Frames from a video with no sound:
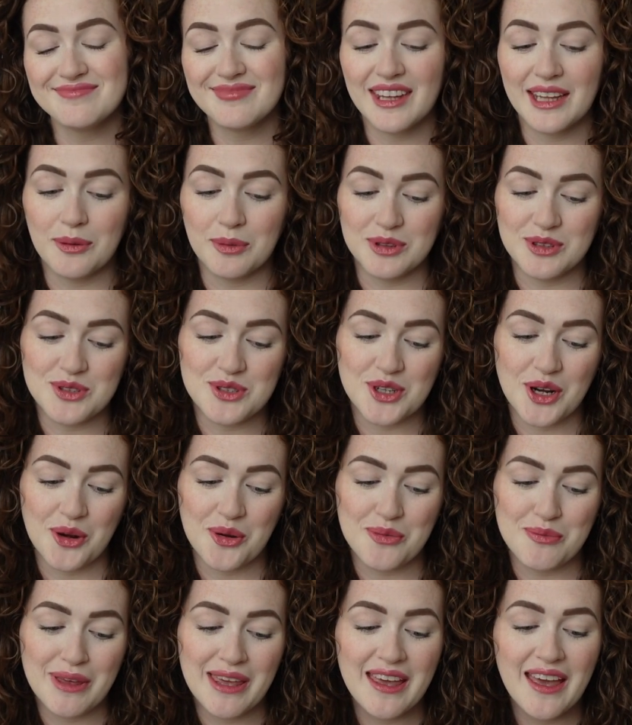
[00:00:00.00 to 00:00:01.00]
It wasn't
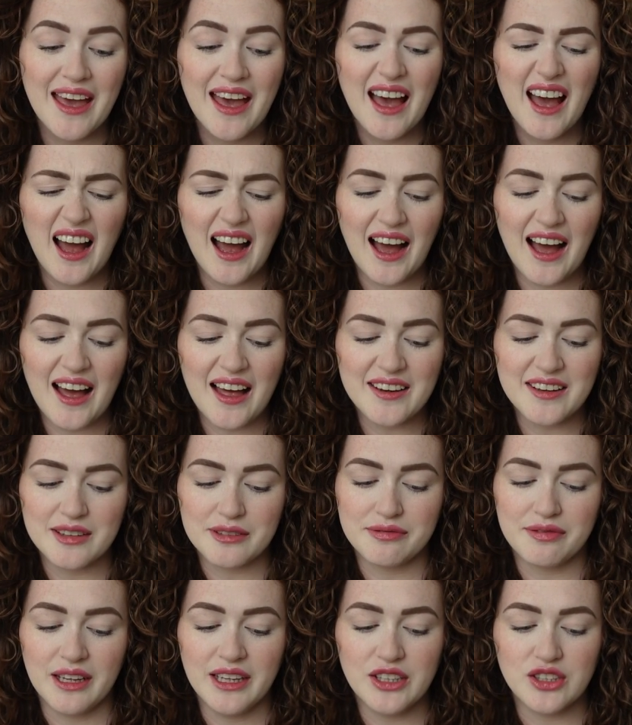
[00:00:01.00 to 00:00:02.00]
showing me. And the
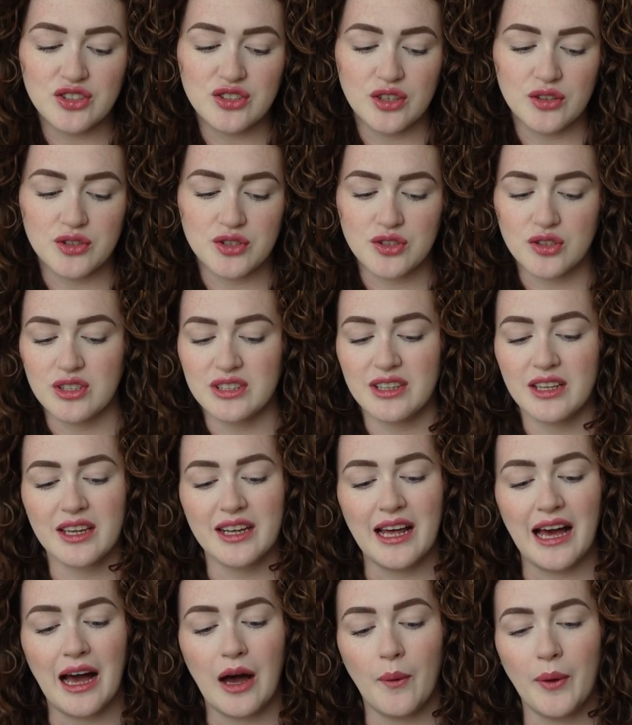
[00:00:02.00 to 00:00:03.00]
flight is so short. It's like
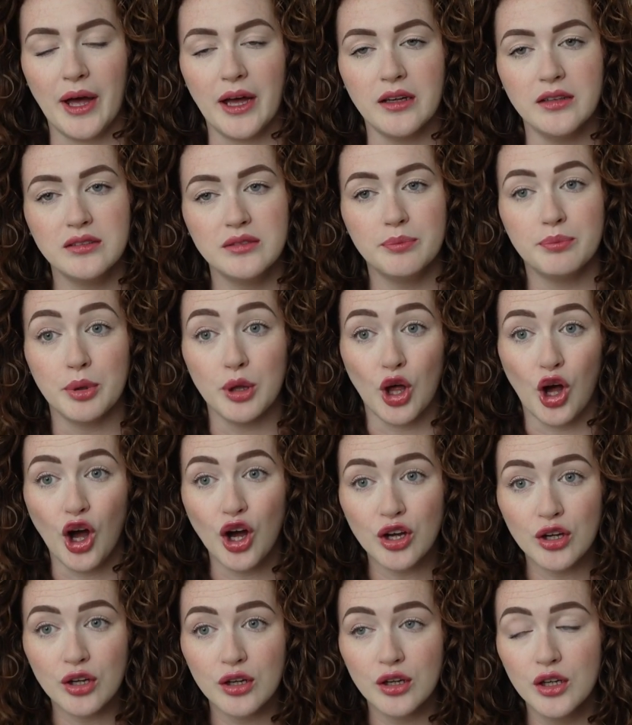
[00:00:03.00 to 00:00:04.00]
an hour
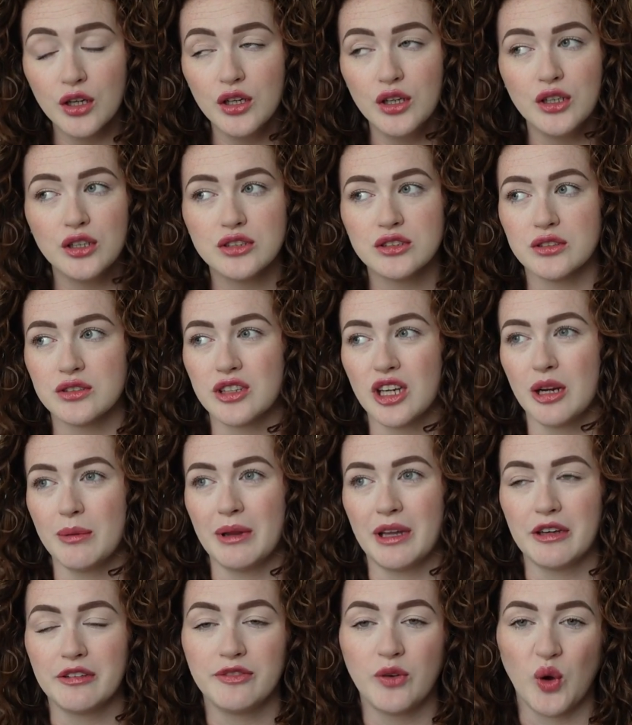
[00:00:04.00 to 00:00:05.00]
block. So it's going to be
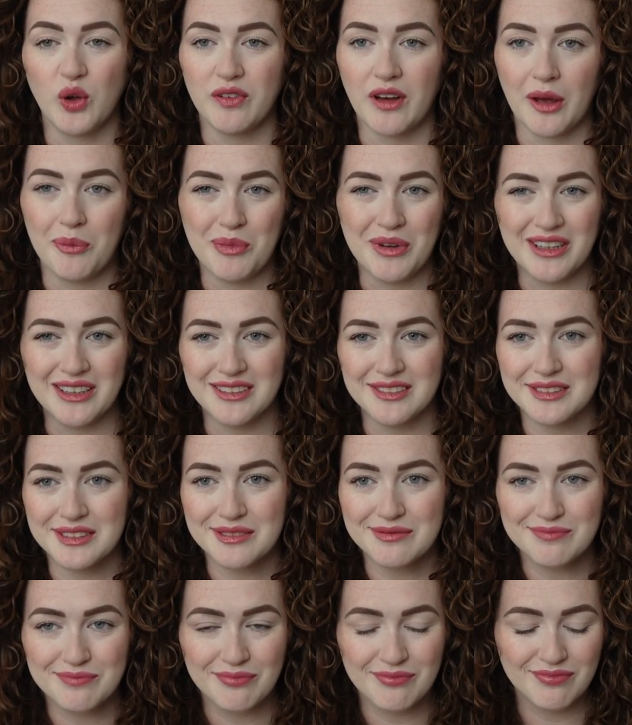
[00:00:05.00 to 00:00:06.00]
like 45
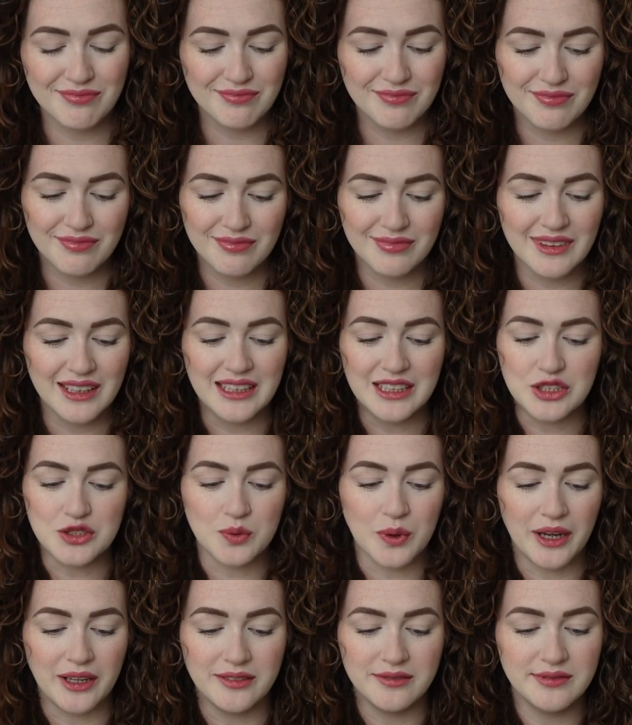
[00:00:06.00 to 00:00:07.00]
minutes each
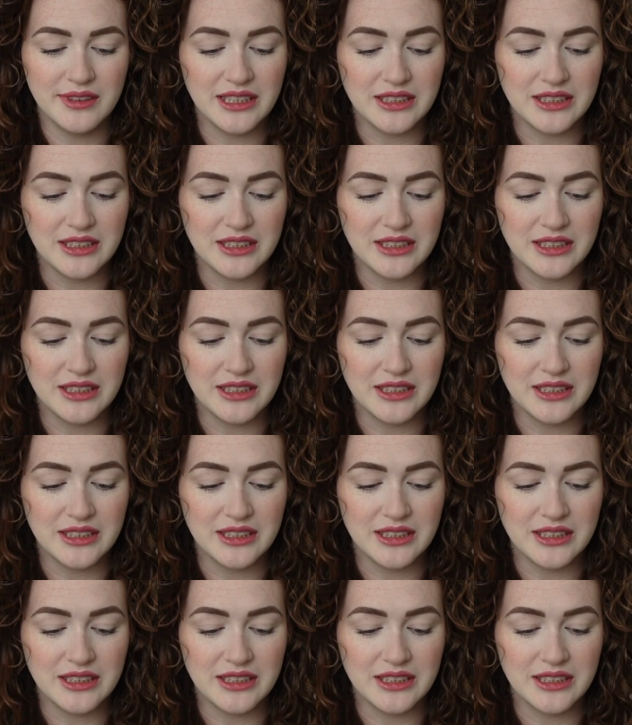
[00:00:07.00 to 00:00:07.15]
way.